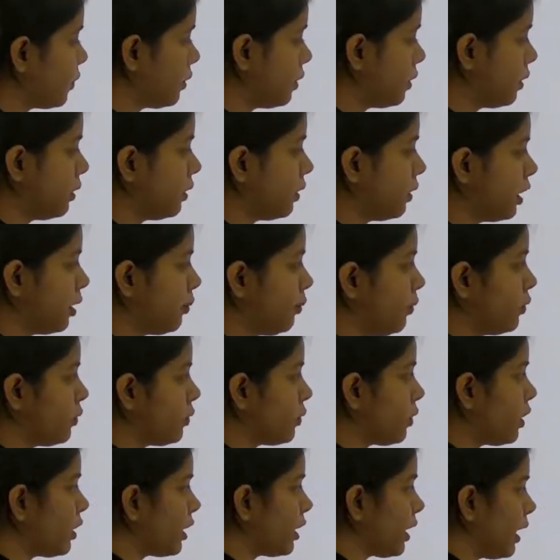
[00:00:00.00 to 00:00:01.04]

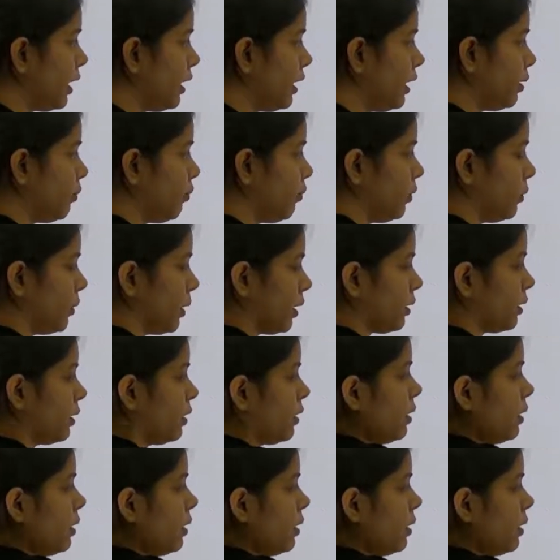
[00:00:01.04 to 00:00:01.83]
W0 and Wn.